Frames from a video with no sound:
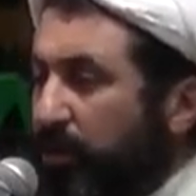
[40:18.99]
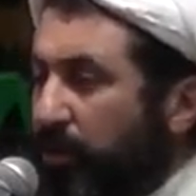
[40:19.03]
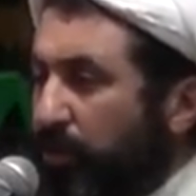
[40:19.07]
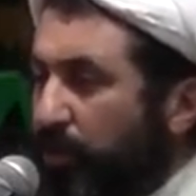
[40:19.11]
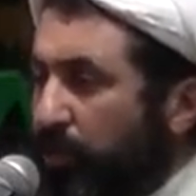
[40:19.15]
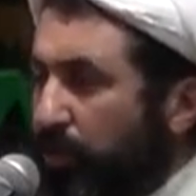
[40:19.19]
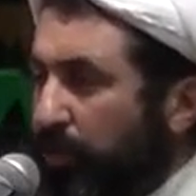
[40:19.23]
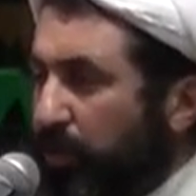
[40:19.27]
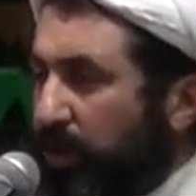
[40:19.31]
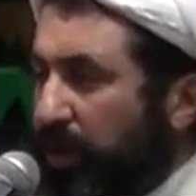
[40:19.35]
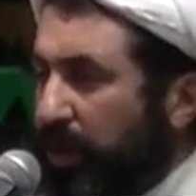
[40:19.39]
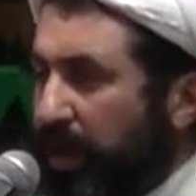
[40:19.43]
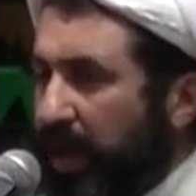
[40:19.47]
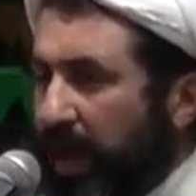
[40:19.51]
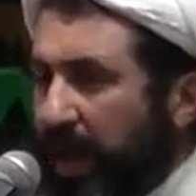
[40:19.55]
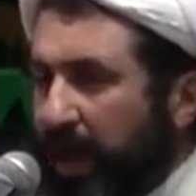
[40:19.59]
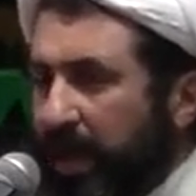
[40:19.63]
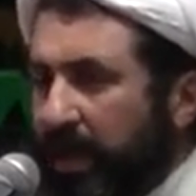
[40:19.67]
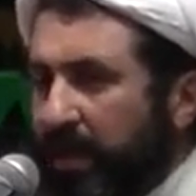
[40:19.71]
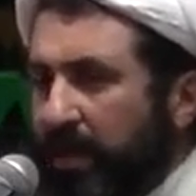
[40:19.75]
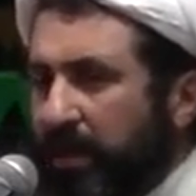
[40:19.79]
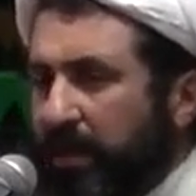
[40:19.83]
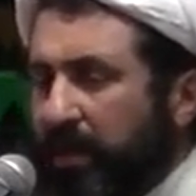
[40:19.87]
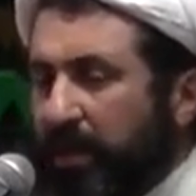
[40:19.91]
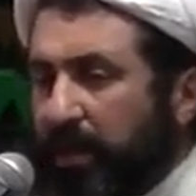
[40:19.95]
to
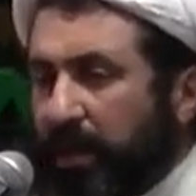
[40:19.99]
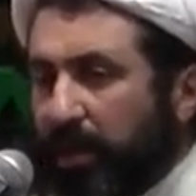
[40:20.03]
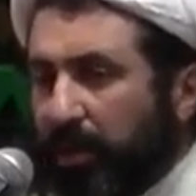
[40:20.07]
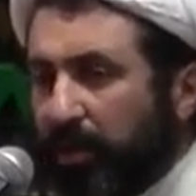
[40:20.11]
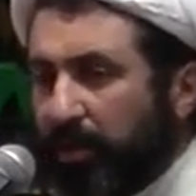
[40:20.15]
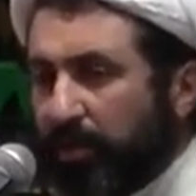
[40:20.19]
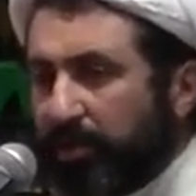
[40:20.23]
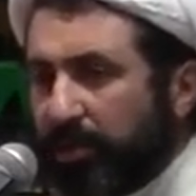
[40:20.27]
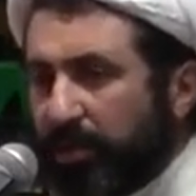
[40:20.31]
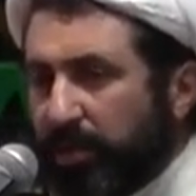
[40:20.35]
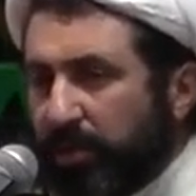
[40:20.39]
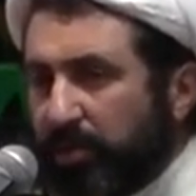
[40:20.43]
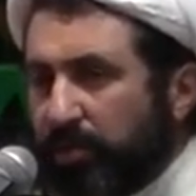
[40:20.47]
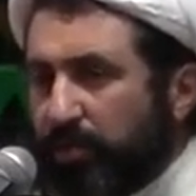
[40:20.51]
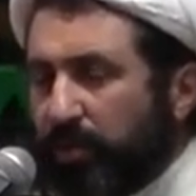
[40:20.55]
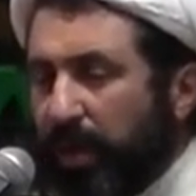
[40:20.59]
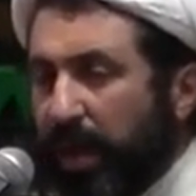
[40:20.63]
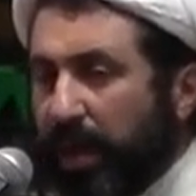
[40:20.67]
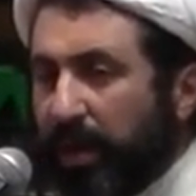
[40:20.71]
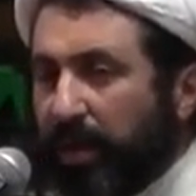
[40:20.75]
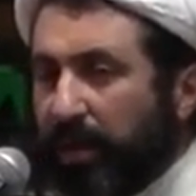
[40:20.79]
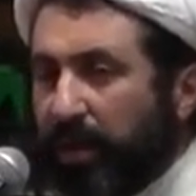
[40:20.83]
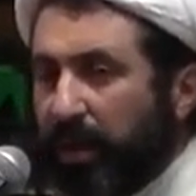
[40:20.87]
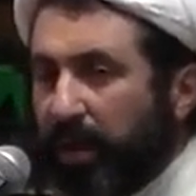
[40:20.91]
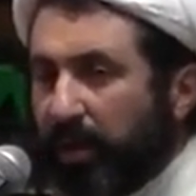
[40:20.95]
gain closeness to
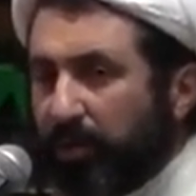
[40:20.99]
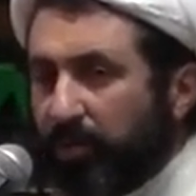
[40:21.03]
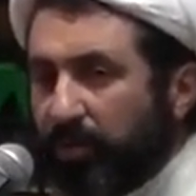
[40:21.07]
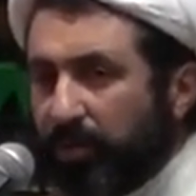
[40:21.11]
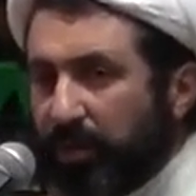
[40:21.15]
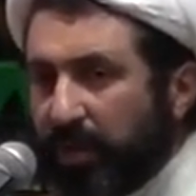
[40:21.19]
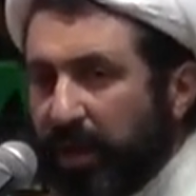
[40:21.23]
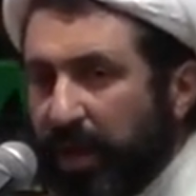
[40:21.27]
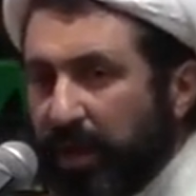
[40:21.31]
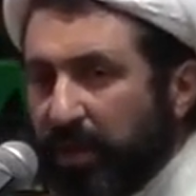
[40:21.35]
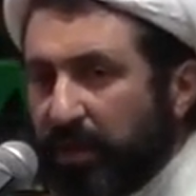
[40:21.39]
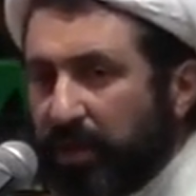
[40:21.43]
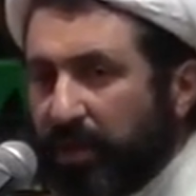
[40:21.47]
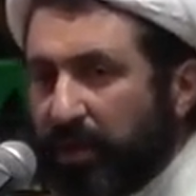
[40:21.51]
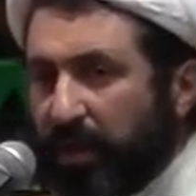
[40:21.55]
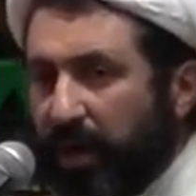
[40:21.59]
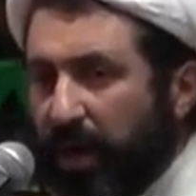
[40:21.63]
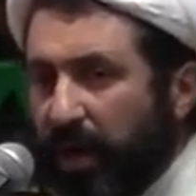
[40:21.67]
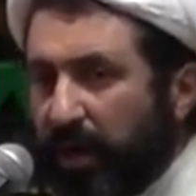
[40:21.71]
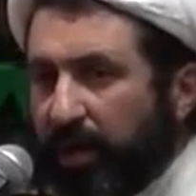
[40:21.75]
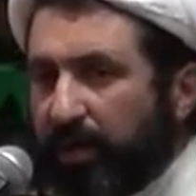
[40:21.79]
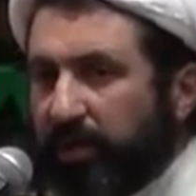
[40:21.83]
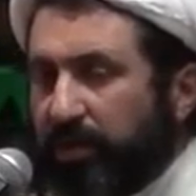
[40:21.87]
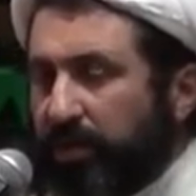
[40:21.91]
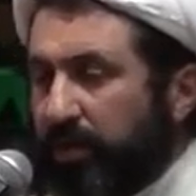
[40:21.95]
Allah, to gain
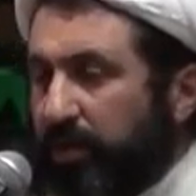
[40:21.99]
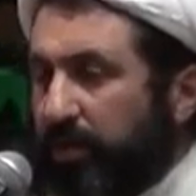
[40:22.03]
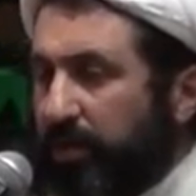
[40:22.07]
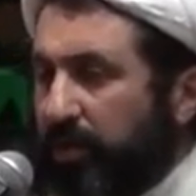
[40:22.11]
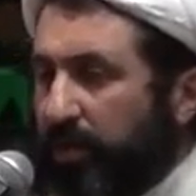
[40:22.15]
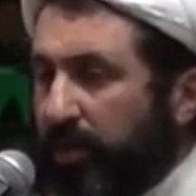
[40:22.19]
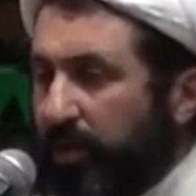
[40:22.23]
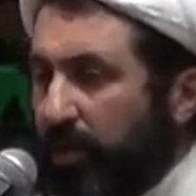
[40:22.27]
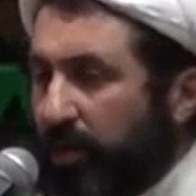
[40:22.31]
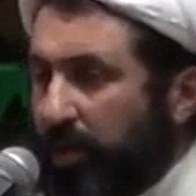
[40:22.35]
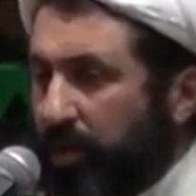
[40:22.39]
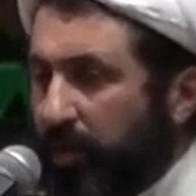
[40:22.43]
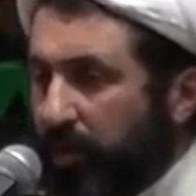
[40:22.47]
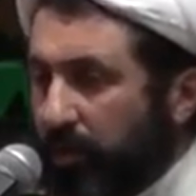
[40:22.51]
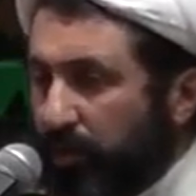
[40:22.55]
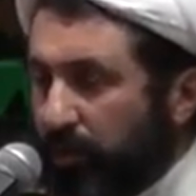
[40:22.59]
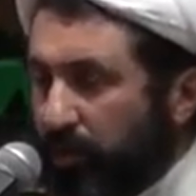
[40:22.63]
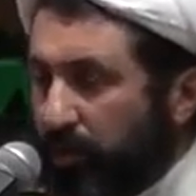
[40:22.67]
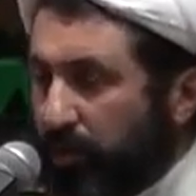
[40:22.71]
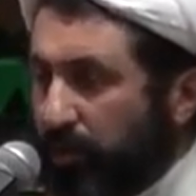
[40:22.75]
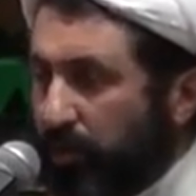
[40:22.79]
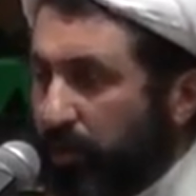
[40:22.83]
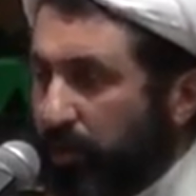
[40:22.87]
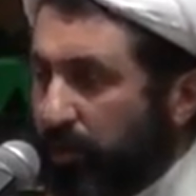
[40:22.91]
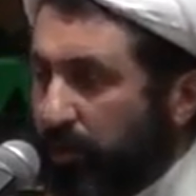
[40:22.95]
light,
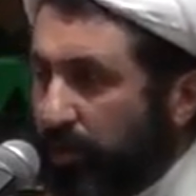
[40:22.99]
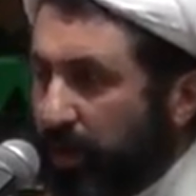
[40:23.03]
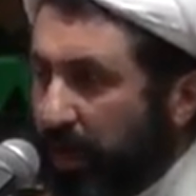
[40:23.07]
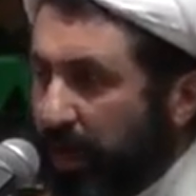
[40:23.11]
to